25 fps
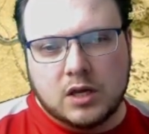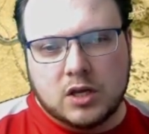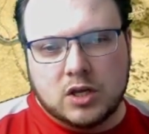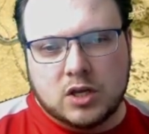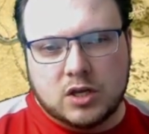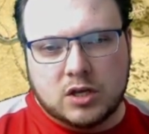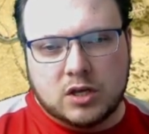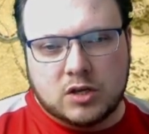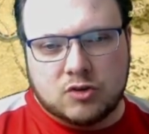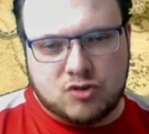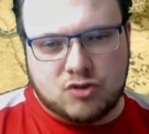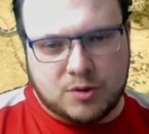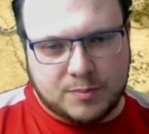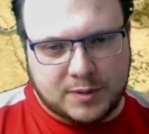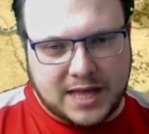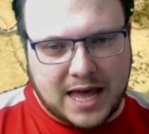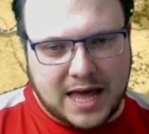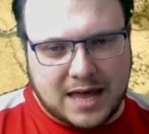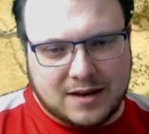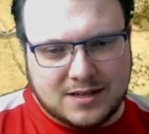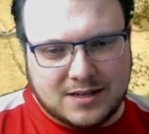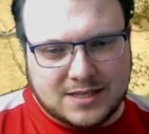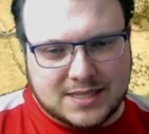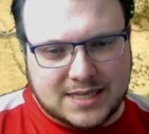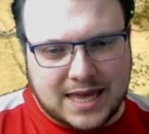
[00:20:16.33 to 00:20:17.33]
Triple
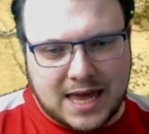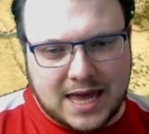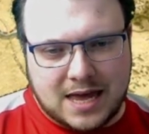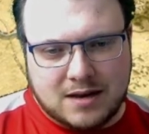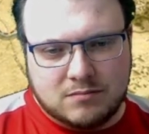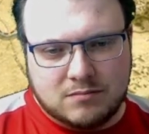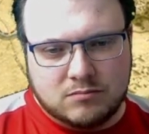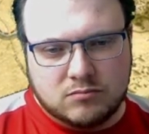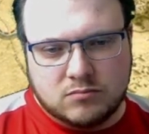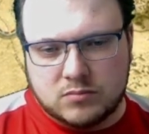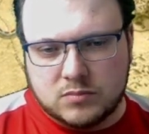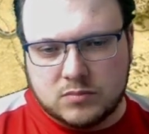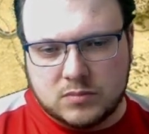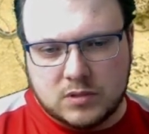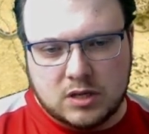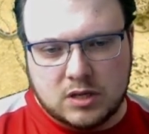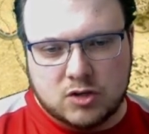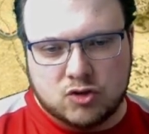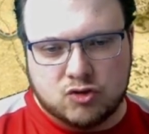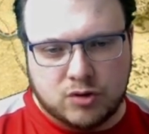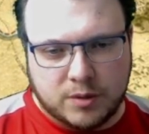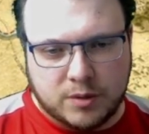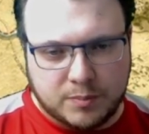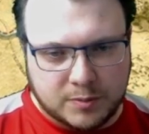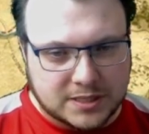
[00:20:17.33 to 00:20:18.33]
cannons again,
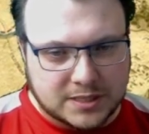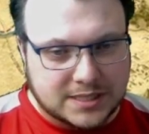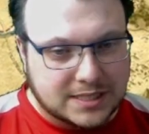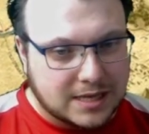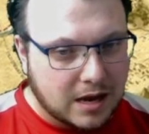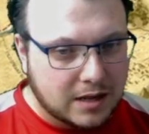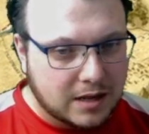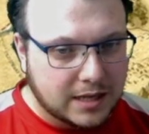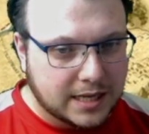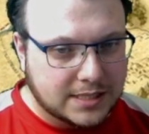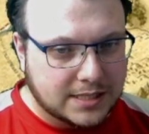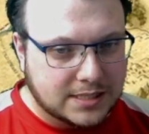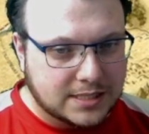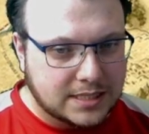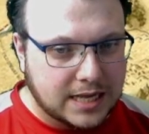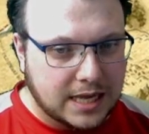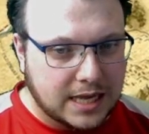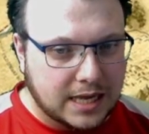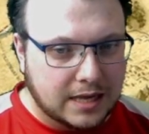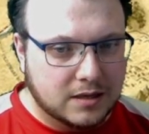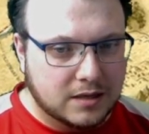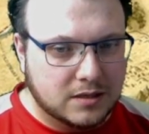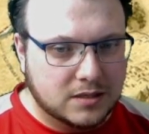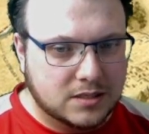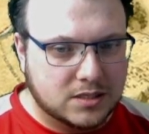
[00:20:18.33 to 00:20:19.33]
triple Sky Lantern here.
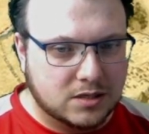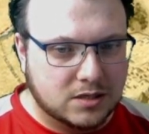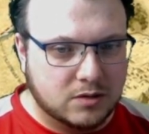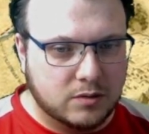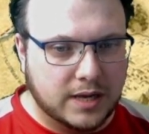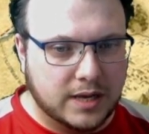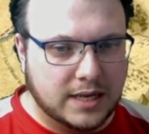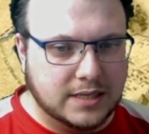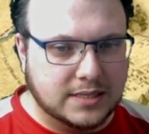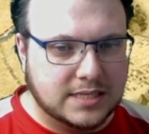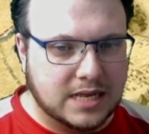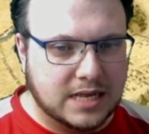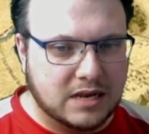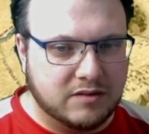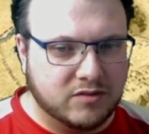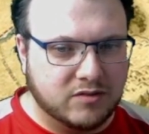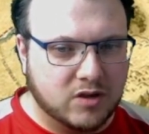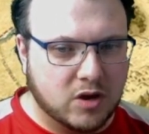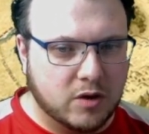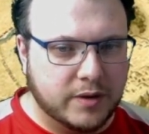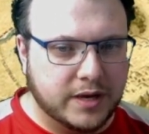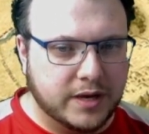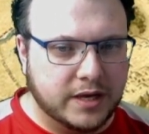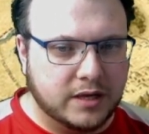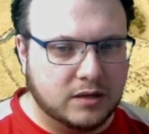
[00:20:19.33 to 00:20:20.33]
So instead of
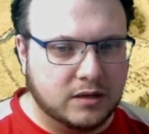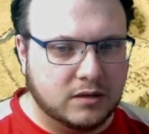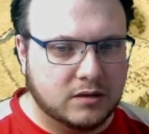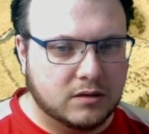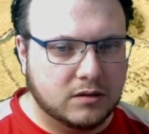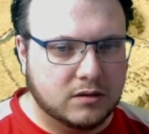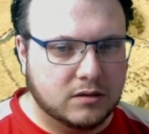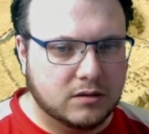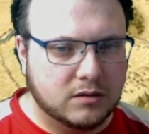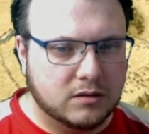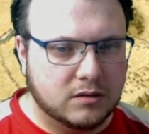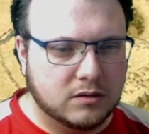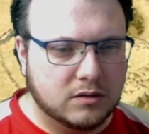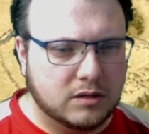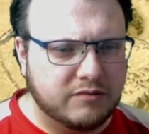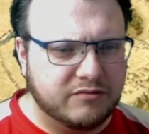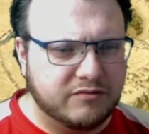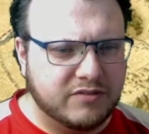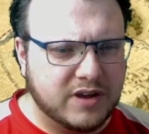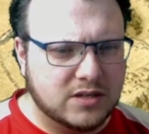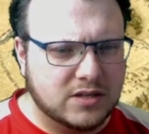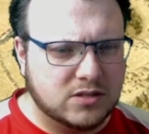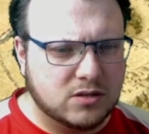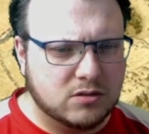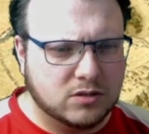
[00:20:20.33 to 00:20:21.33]
going, in fact,
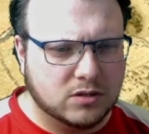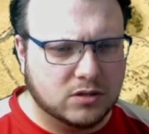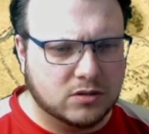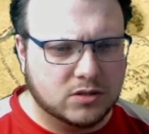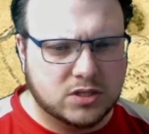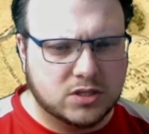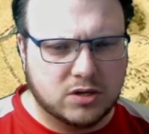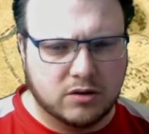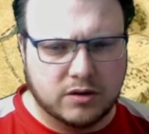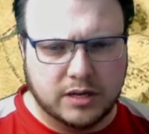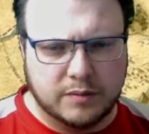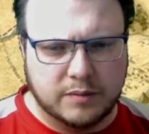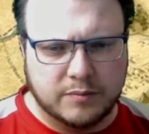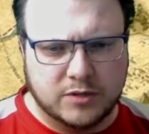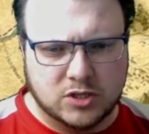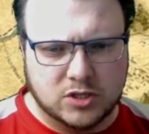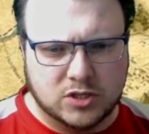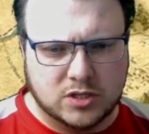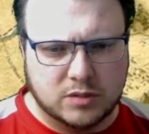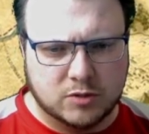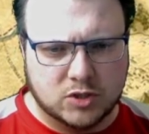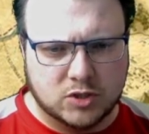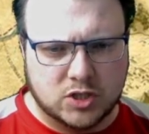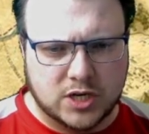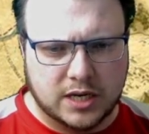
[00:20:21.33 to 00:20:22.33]
hold on, sorry, let me just double
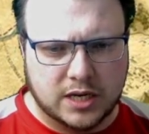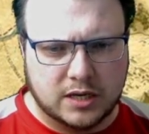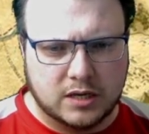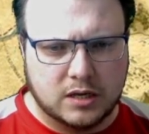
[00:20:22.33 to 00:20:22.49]
check.